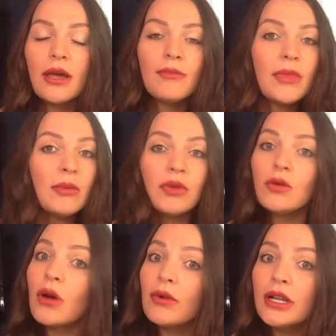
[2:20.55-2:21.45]
Maybe you
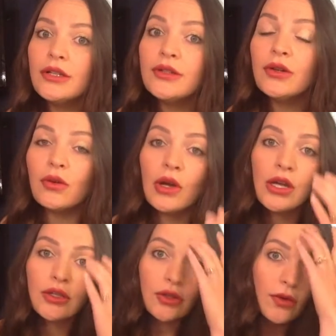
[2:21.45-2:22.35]
already do.
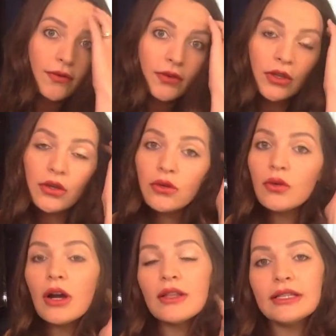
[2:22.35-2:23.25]
So if you
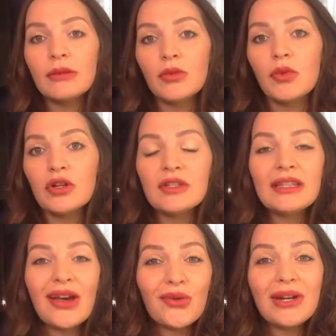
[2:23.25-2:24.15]
are the type of person
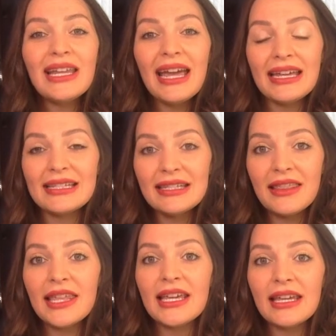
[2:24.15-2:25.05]
that already has
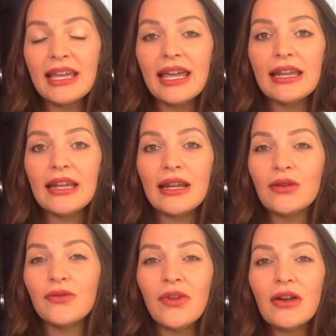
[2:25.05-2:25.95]
thick and
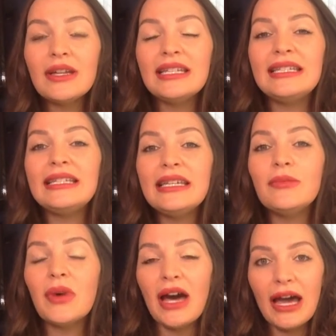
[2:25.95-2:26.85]
a very deep
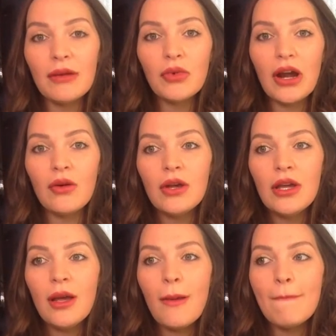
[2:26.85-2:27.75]
eyebrow,
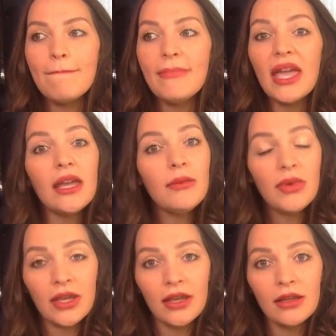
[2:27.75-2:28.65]

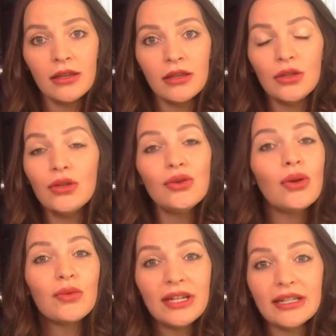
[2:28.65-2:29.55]
maybe you
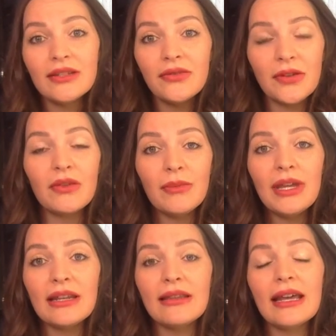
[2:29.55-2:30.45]
don't need to fill them
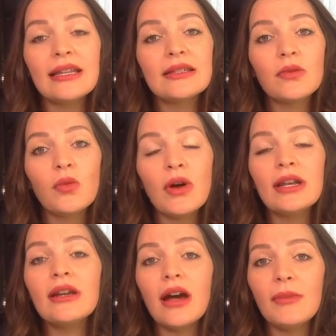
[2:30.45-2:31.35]
in. That is one
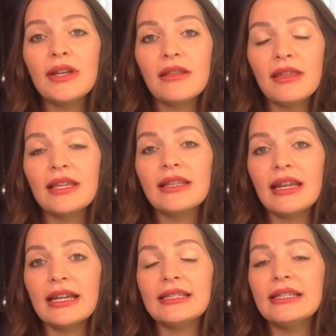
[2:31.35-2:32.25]
common thing that
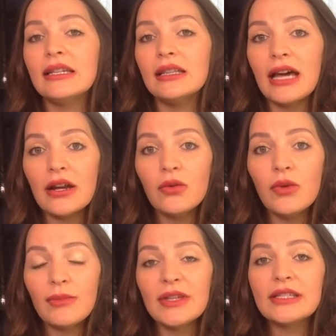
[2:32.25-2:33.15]
I see. A lot of
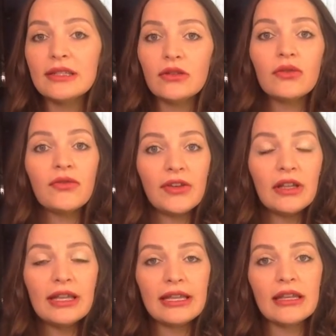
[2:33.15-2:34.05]
women still fill
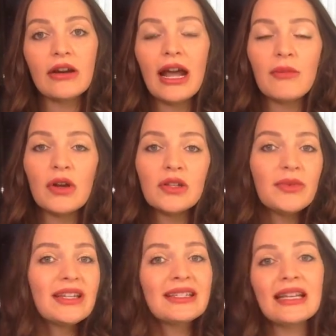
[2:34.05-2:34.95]
in their eyebrows
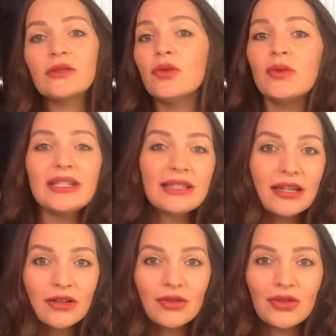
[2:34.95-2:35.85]
because that's what we see
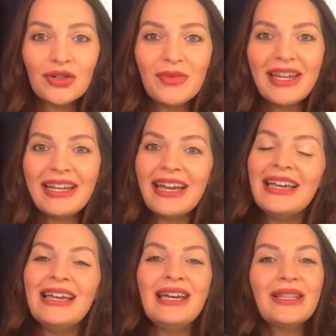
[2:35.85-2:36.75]
on social media.
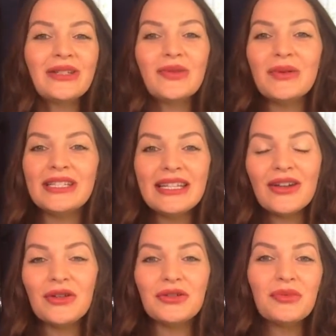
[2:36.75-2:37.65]
That's what we see on
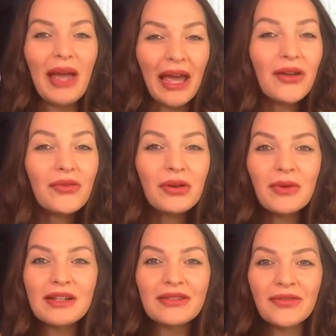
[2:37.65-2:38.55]
YouTube.
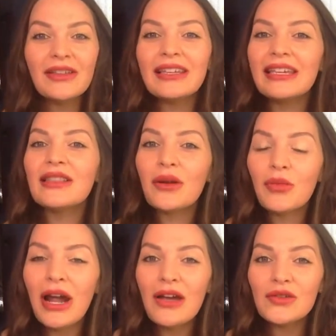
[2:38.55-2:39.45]
Everyone's filling in their
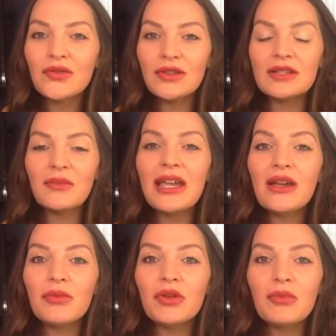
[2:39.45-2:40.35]
brows for this makeup
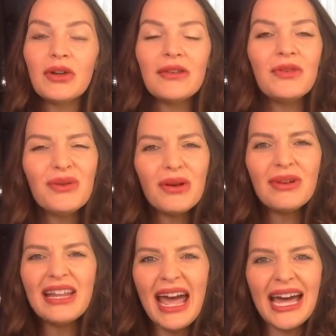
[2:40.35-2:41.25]
look. But if you
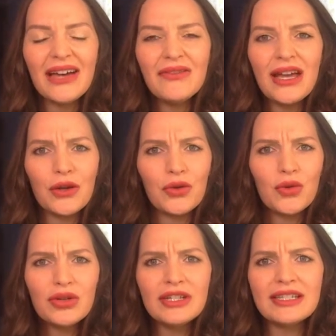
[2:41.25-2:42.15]
already have that
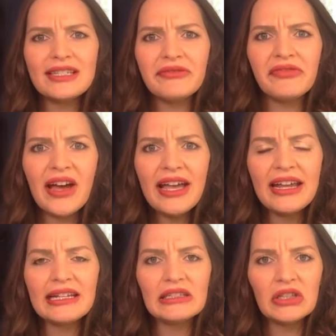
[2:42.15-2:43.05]
gorgeous
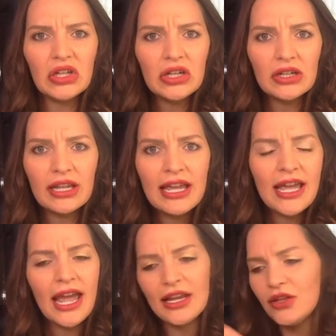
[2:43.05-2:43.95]
defined look
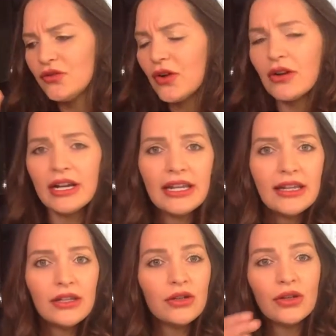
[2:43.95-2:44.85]
and you've already,
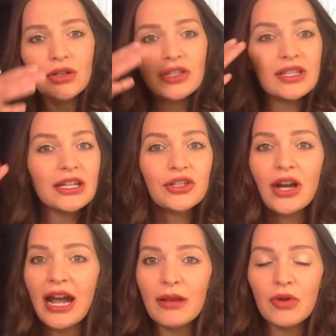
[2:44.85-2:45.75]
you just got your
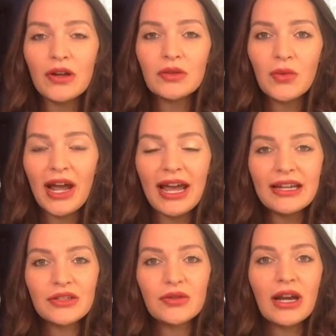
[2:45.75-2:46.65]
eyebrows
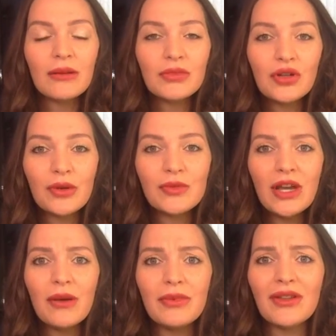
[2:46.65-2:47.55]
waxed, you got them trimmed
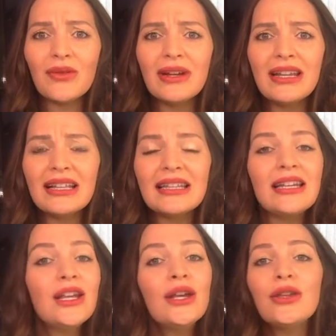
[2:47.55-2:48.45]
up and they're already clean,
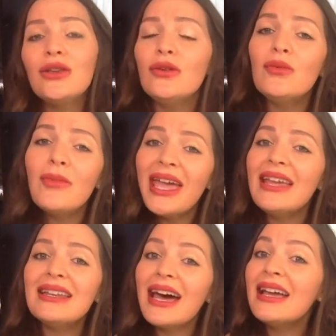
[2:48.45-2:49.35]
you may
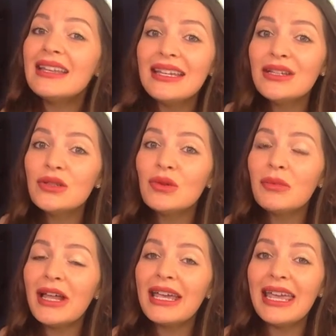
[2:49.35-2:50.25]
not need to
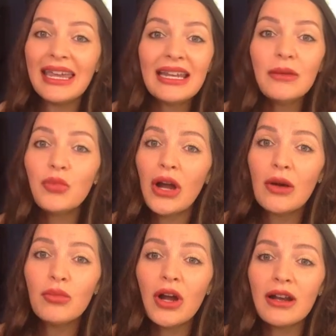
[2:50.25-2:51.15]
apply any brow
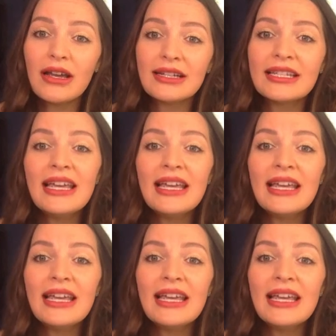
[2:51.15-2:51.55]
products.